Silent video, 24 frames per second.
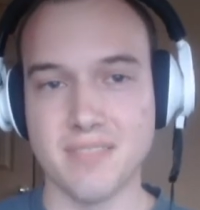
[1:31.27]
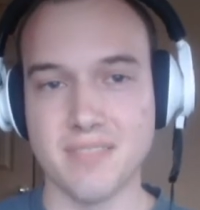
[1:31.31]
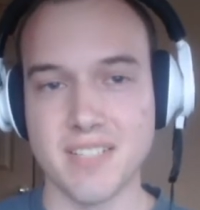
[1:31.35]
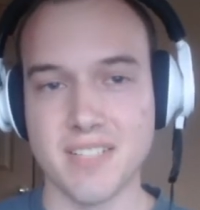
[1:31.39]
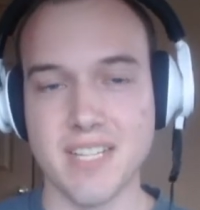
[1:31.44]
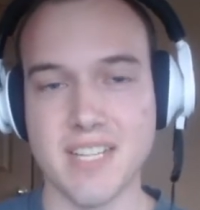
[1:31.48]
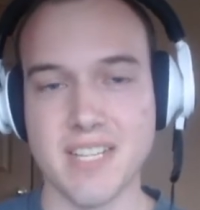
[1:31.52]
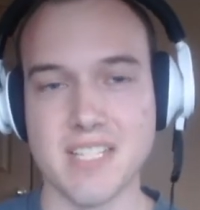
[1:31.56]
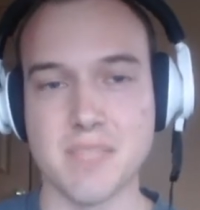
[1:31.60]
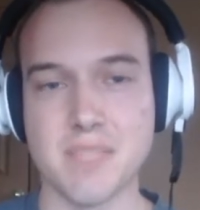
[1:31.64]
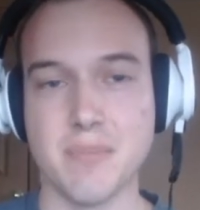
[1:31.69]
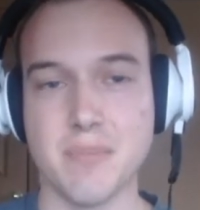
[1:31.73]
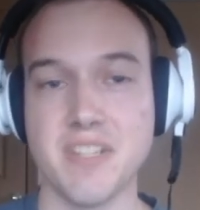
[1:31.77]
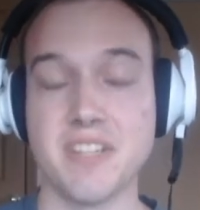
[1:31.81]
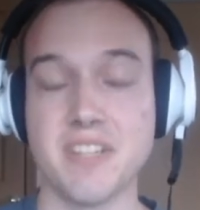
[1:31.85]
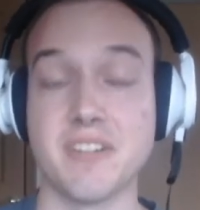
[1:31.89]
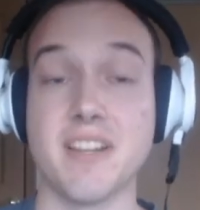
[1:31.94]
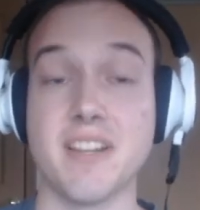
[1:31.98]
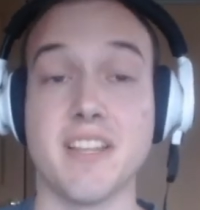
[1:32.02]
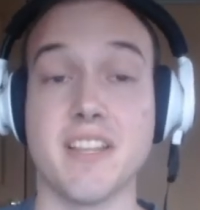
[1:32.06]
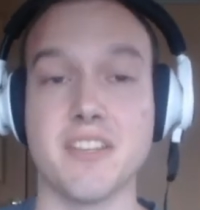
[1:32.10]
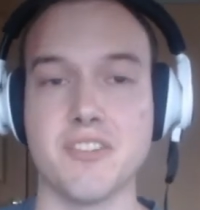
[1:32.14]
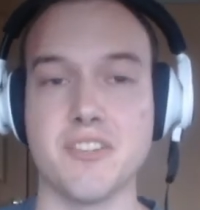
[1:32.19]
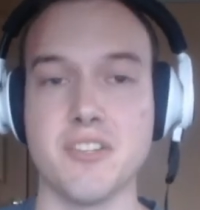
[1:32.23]
and he had some
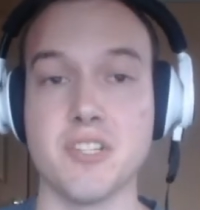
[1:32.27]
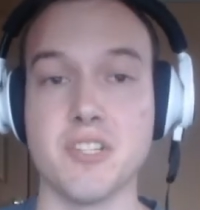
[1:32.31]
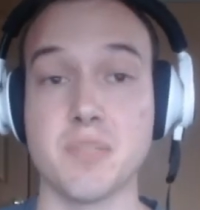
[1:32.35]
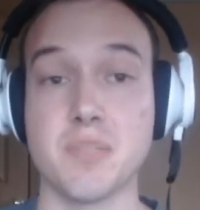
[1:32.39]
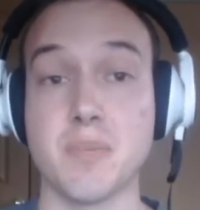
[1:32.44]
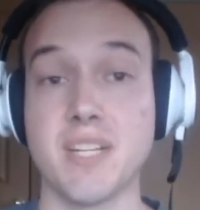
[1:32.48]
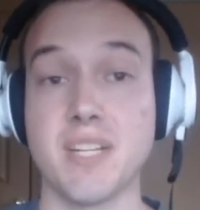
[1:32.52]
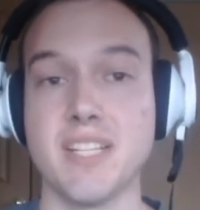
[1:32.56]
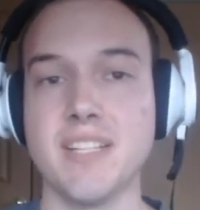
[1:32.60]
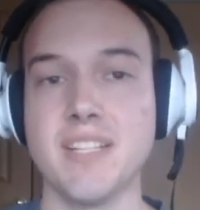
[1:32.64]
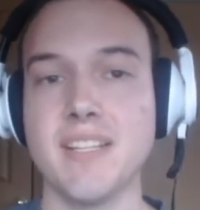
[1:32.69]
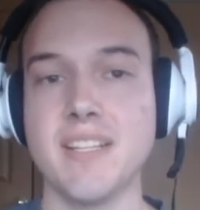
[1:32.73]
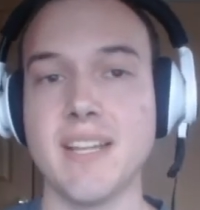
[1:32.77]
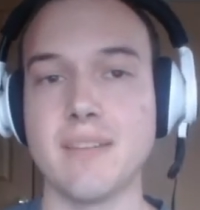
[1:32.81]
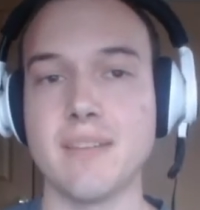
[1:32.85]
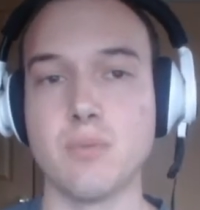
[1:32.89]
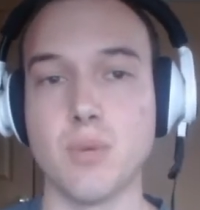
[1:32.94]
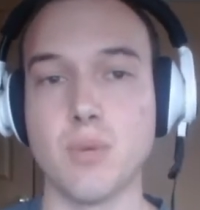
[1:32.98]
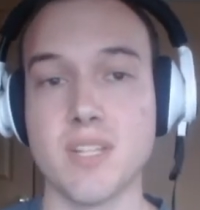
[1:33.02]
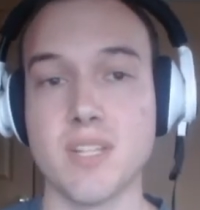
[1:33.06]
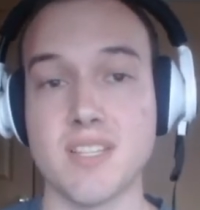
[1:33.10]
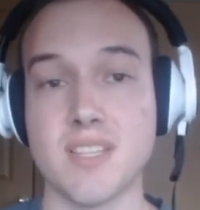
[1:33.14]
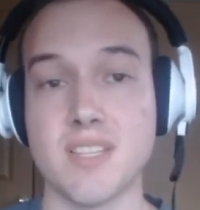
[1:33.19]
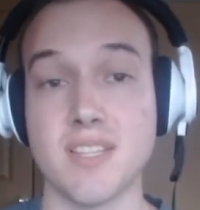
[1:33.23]
internet issues. But he did have
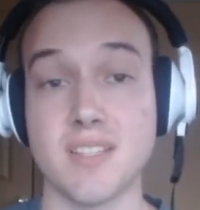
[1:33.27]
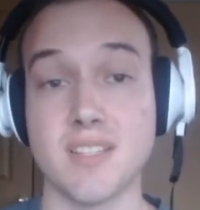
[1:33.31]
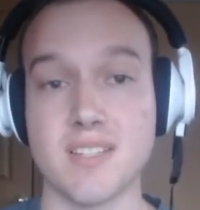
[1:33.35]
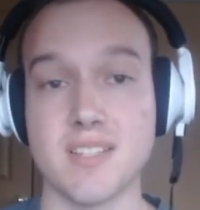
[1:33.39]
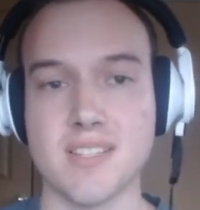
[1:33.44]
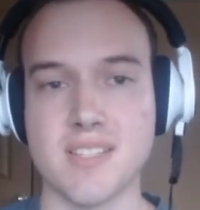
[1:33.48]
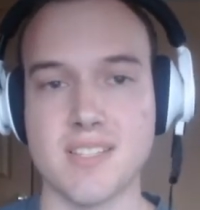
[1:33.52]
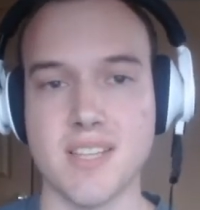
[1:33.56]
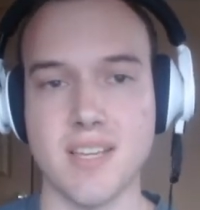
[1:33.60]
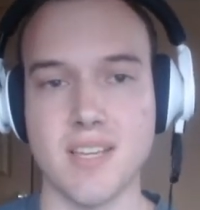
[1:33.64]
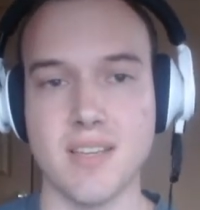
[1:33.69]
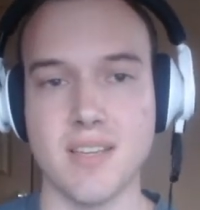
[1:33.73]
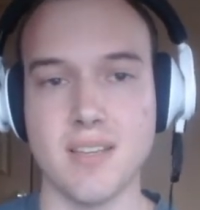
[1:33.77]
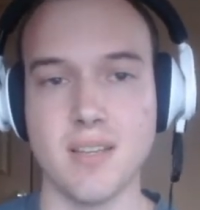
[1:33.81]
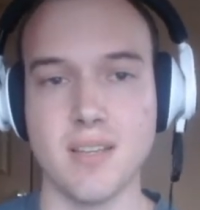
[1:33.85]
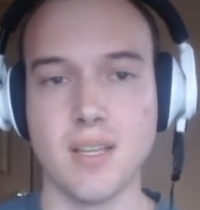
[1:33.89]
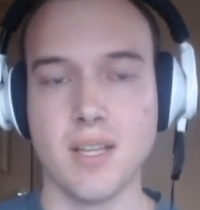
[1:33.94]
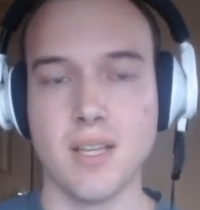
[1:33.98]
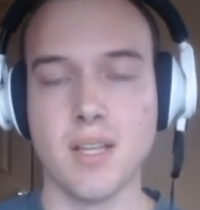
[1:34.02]
one thing to say.